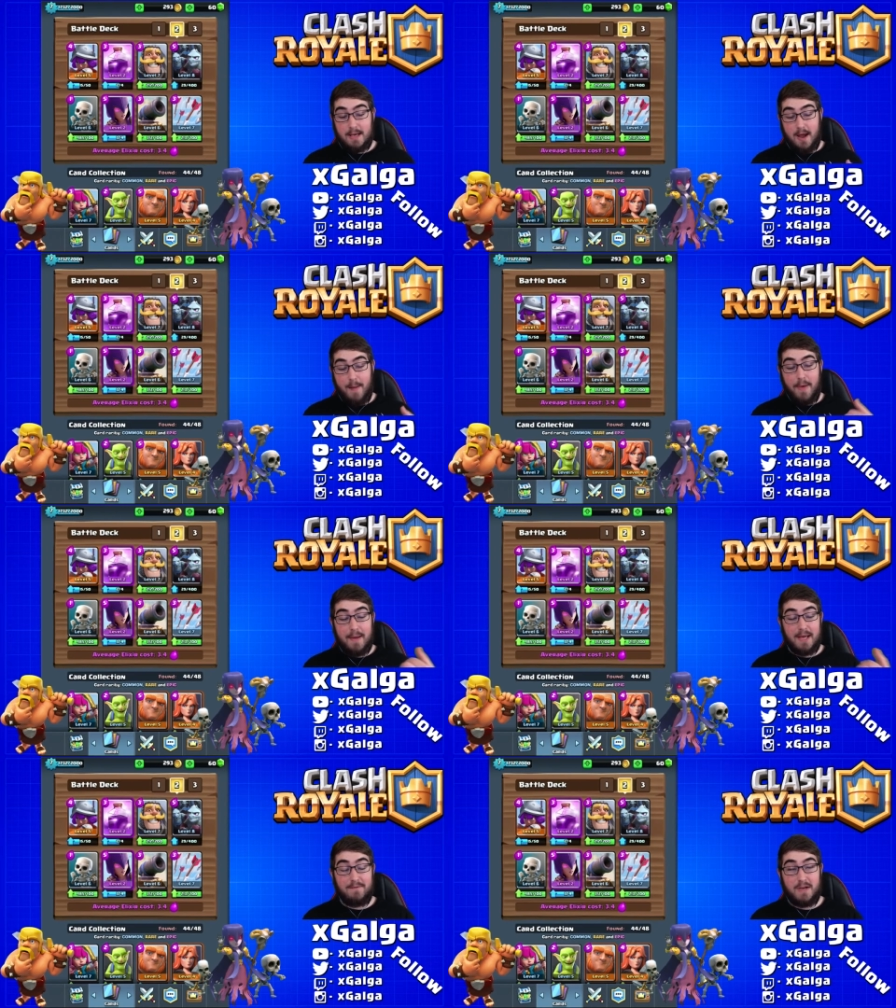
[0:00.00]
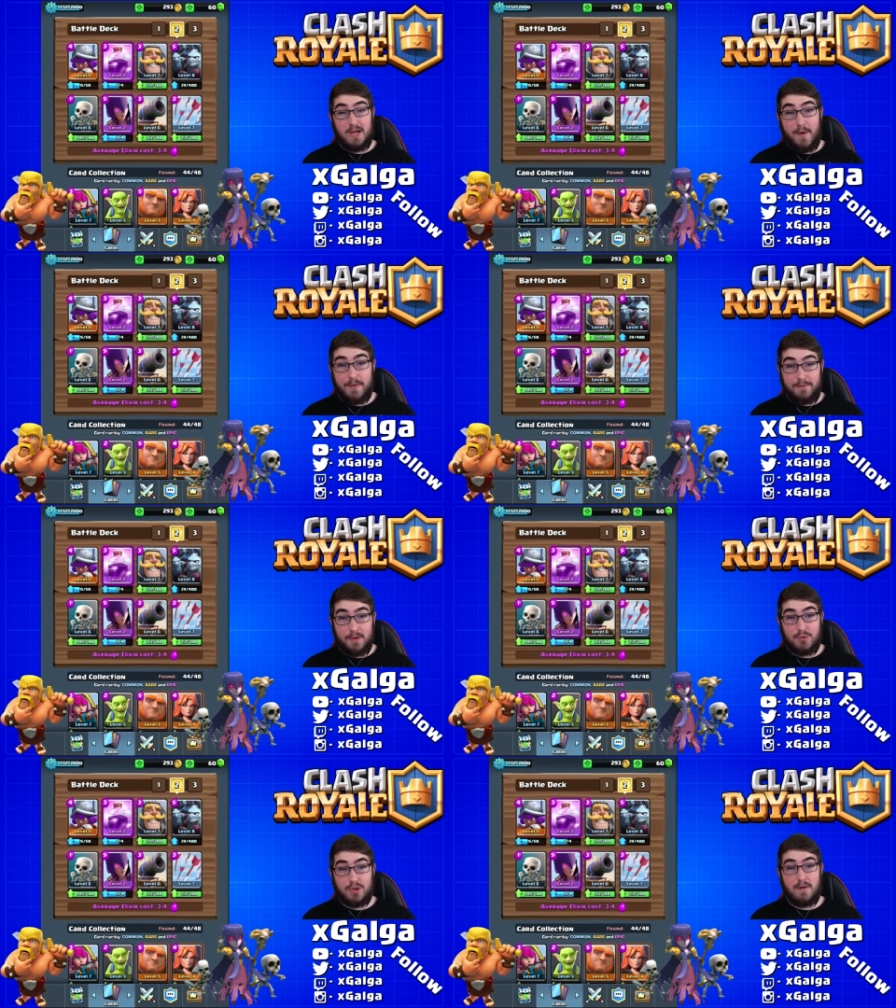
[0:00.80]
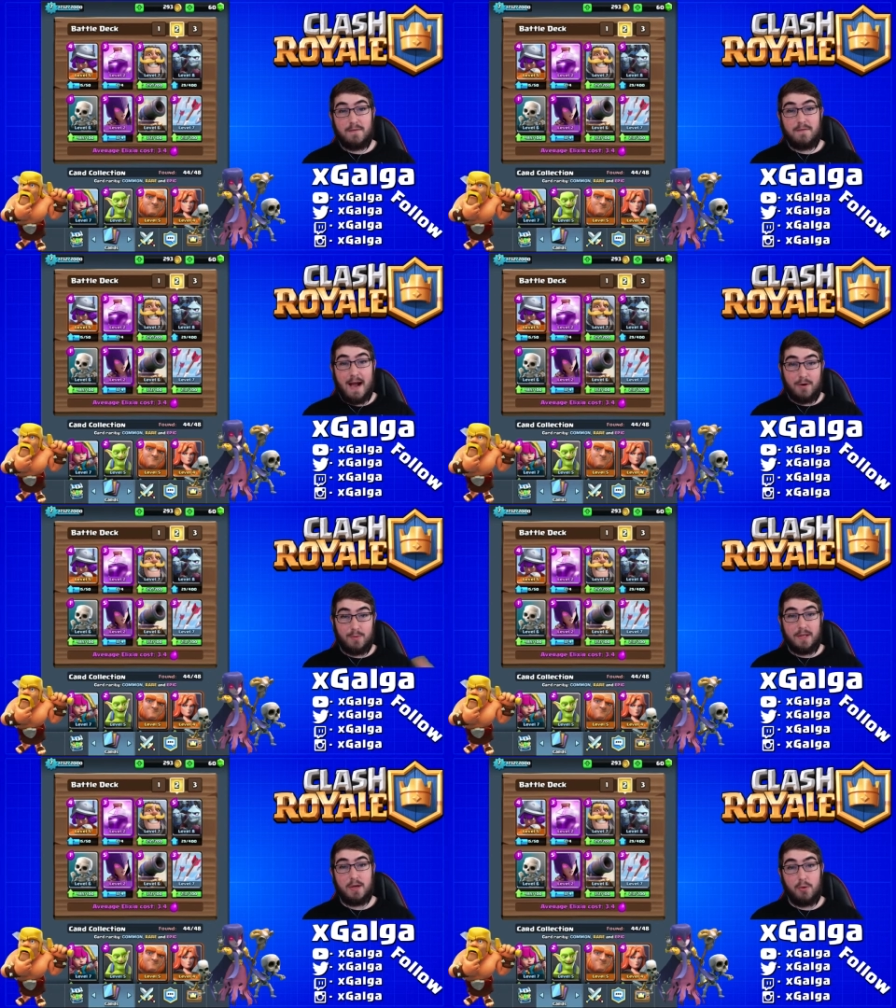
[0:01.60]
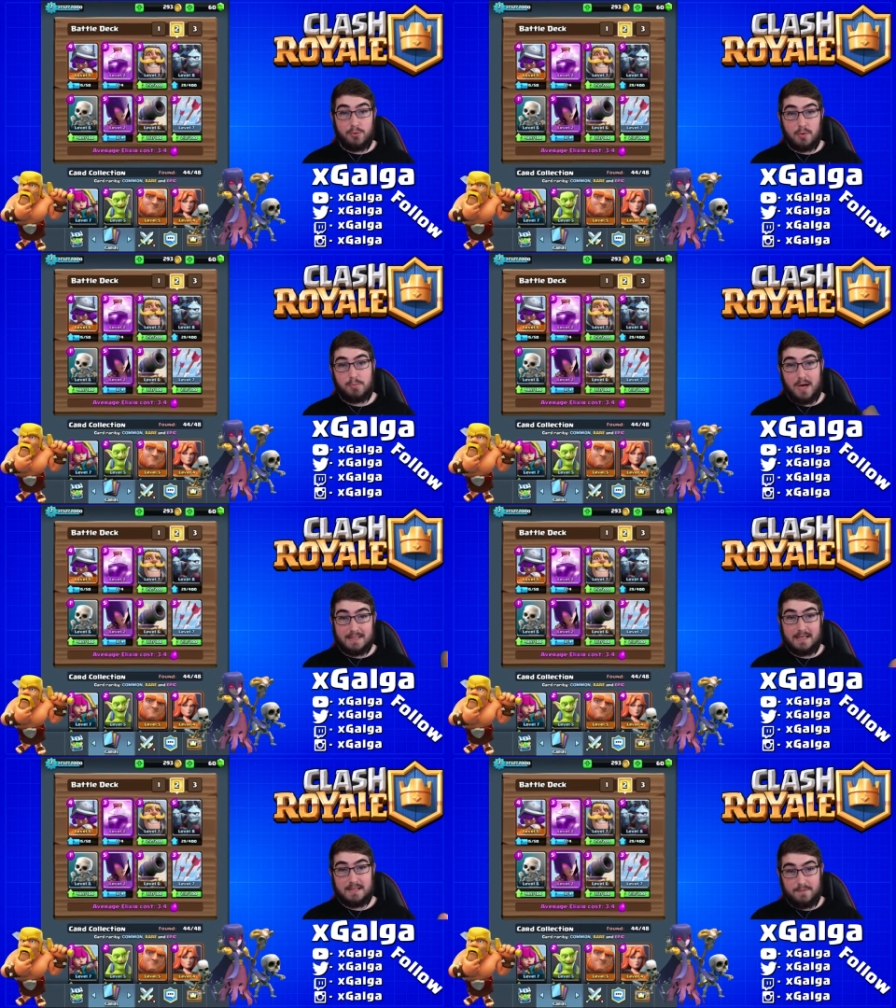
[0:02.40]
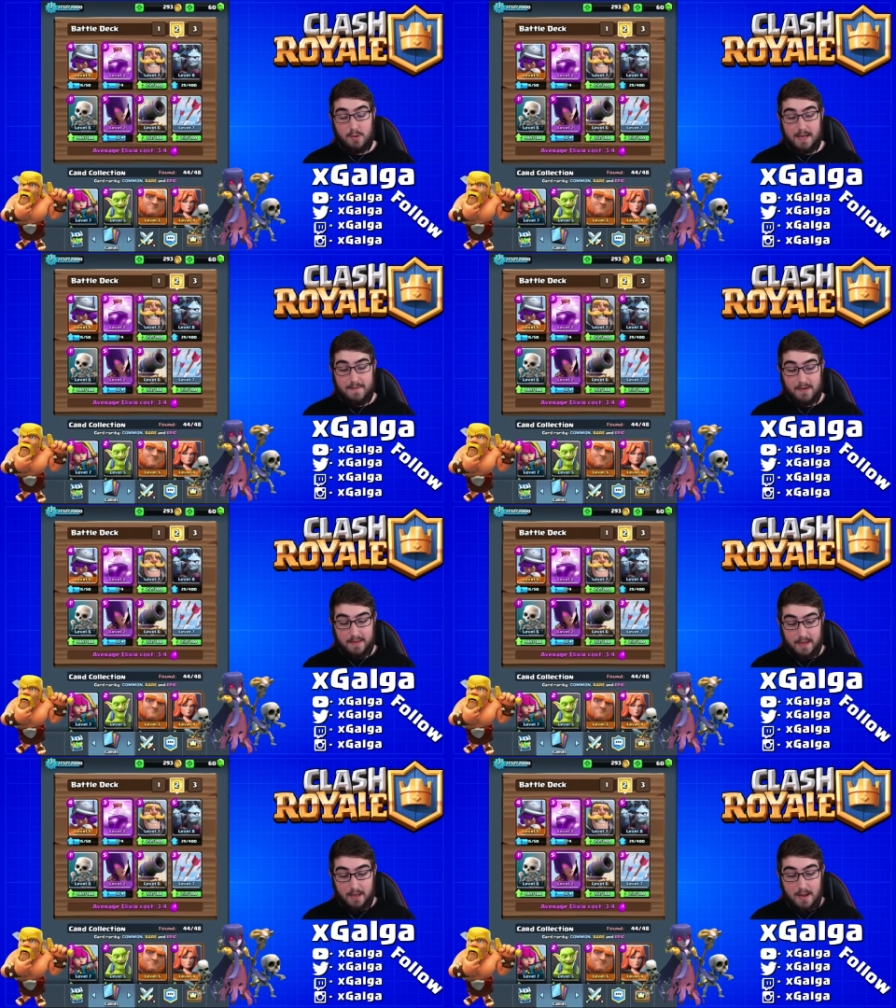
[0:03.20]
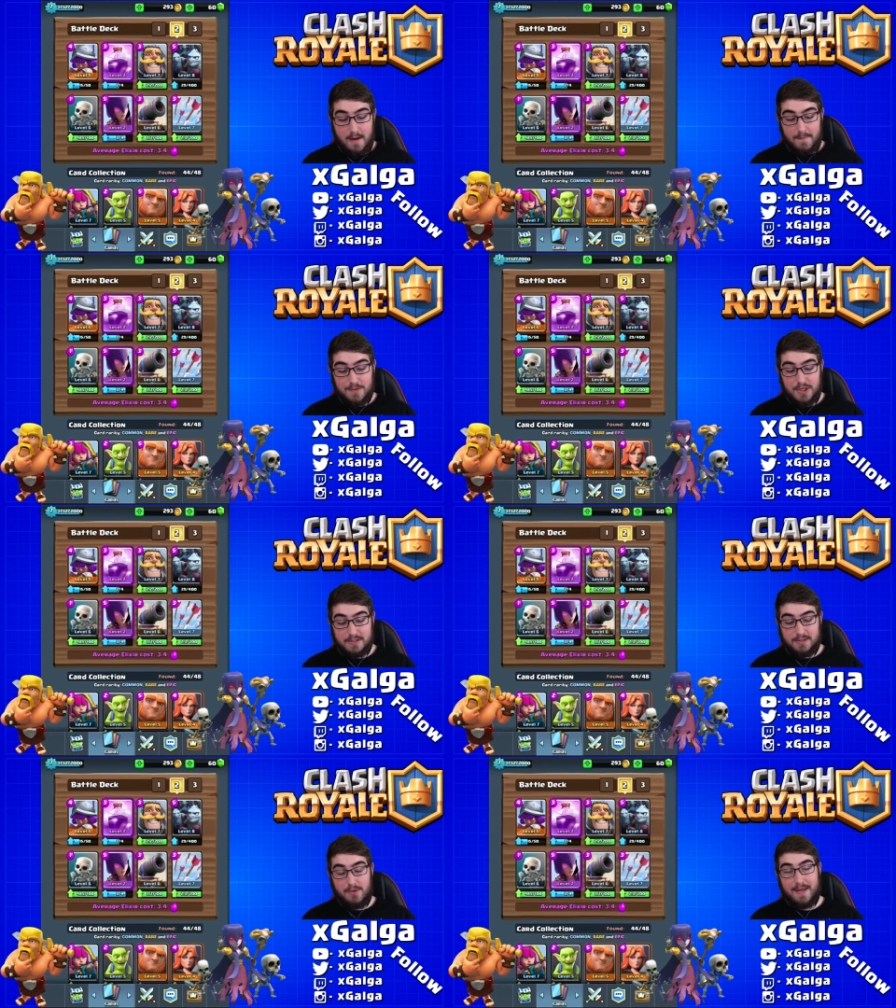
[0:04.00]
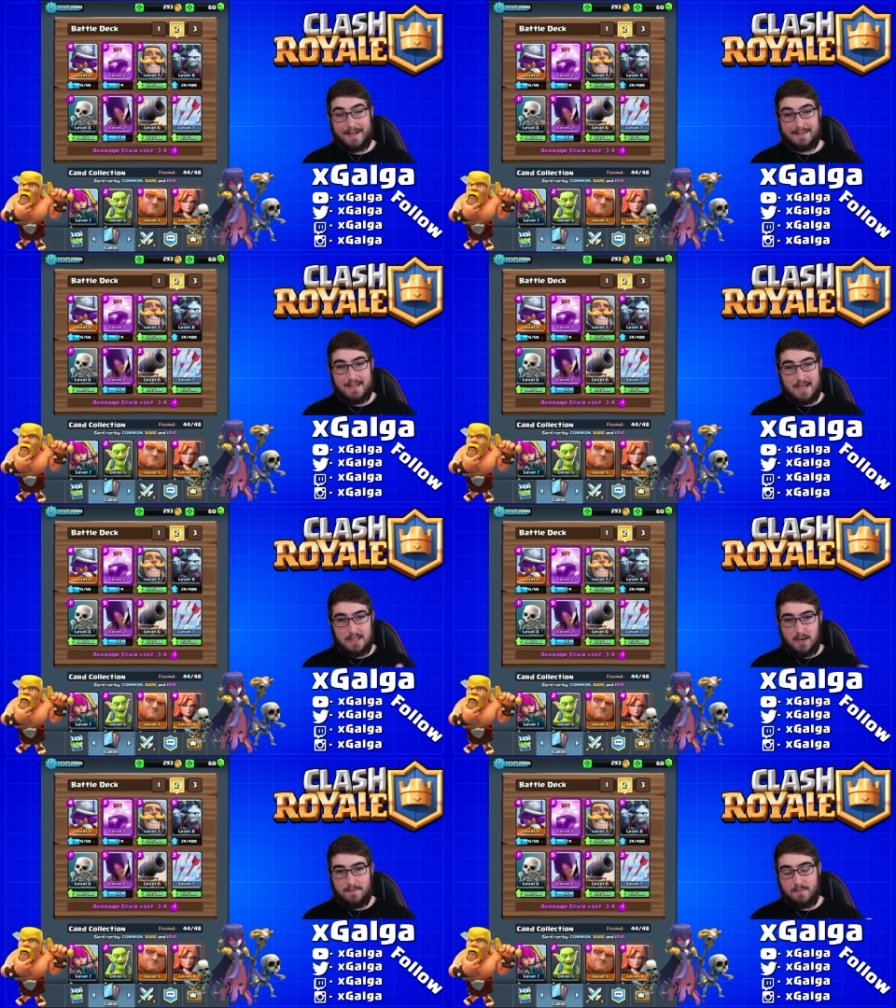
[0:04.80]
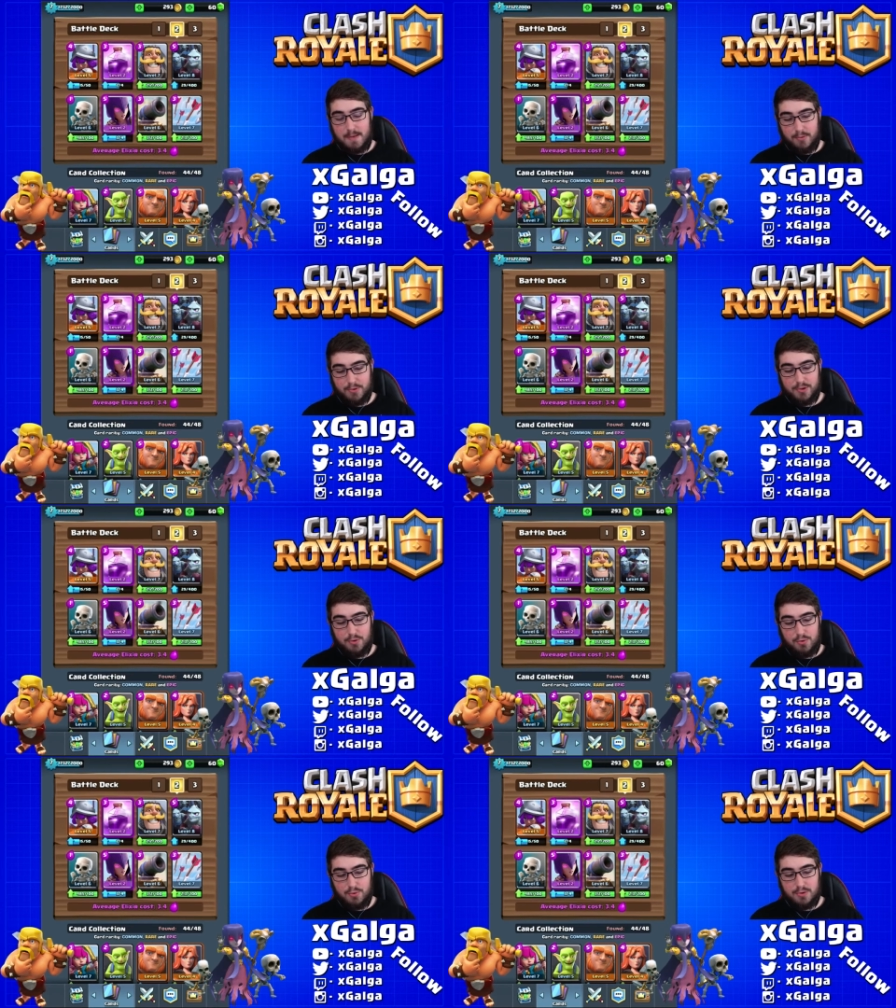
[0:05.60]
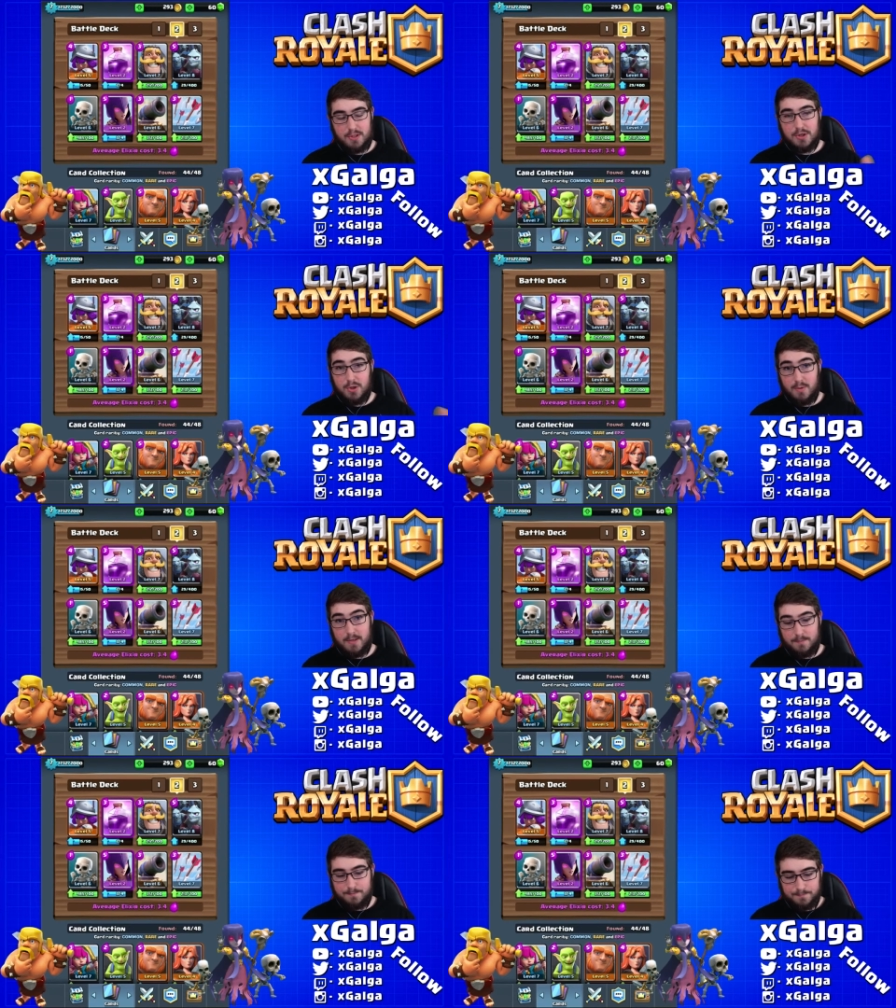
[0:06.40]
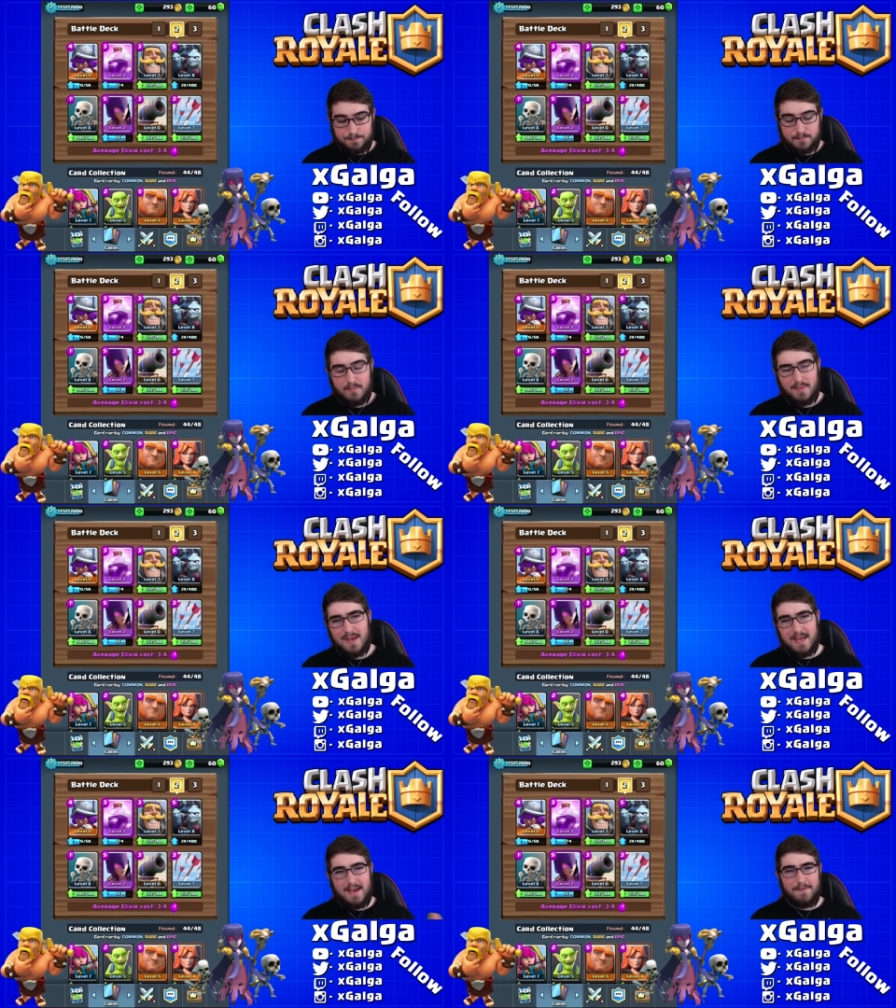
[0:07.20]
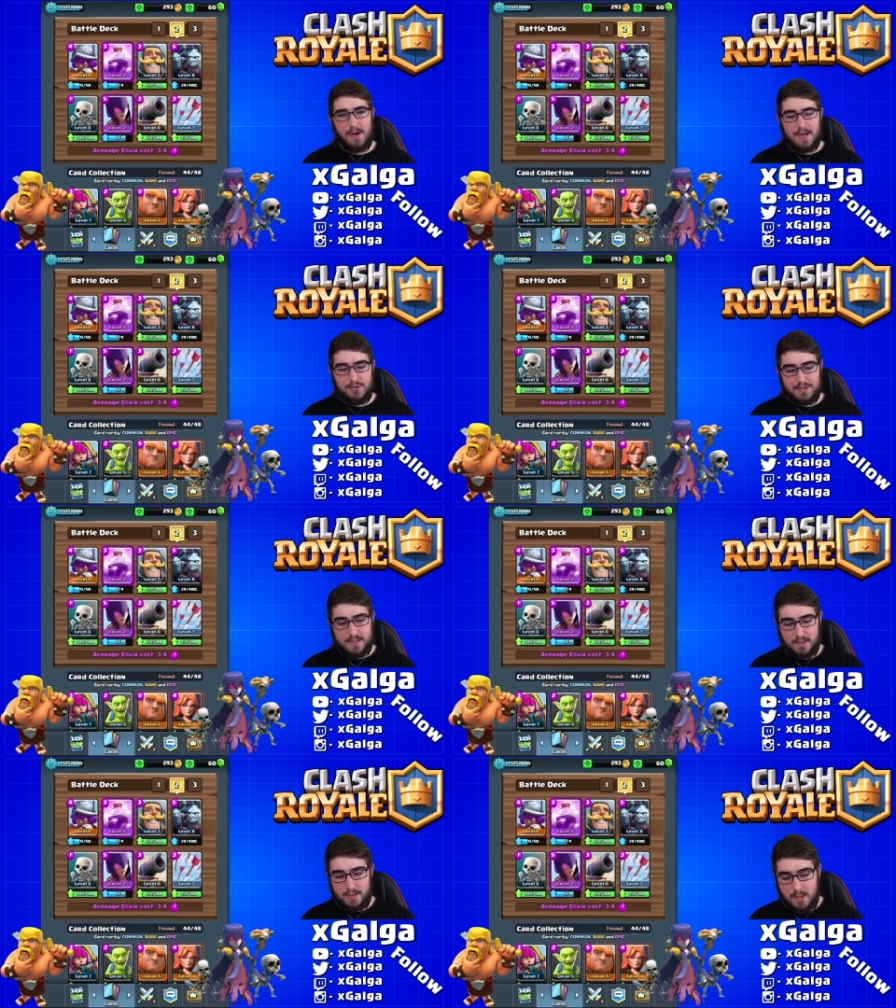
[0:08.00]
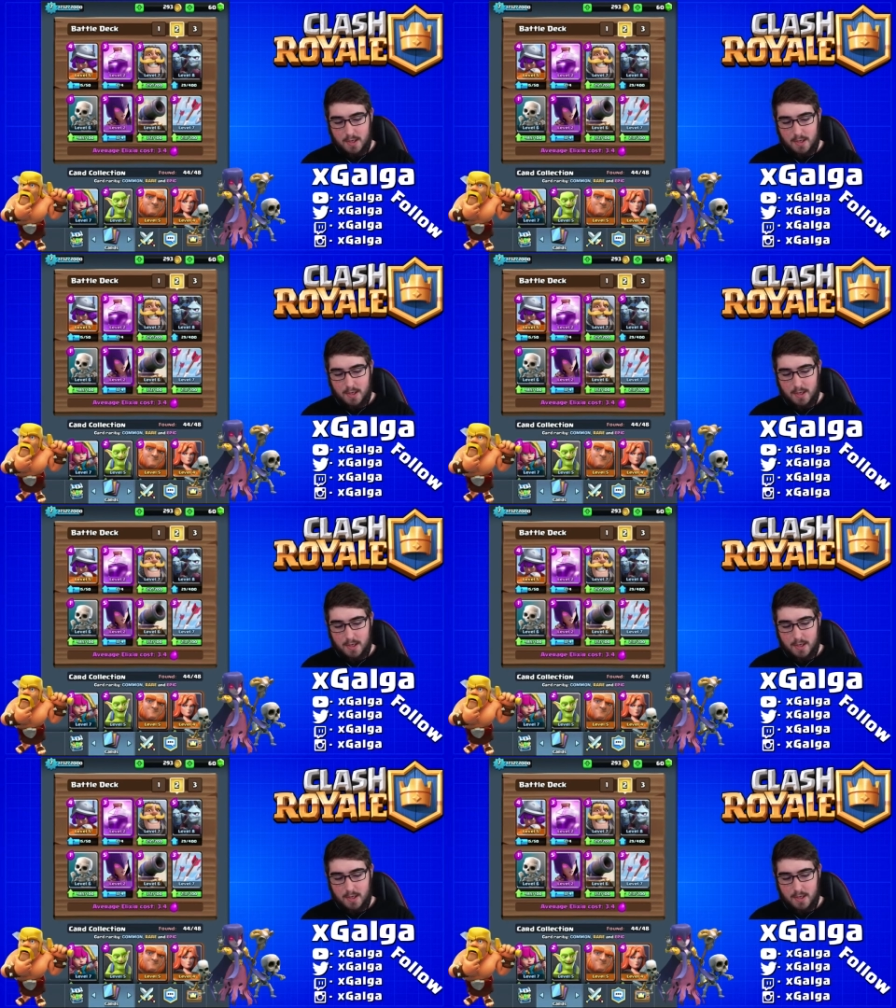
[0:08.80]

And I might make a video in the future of how to really go through the process of doing everything, just so that it's easier for people to do it if they're interested.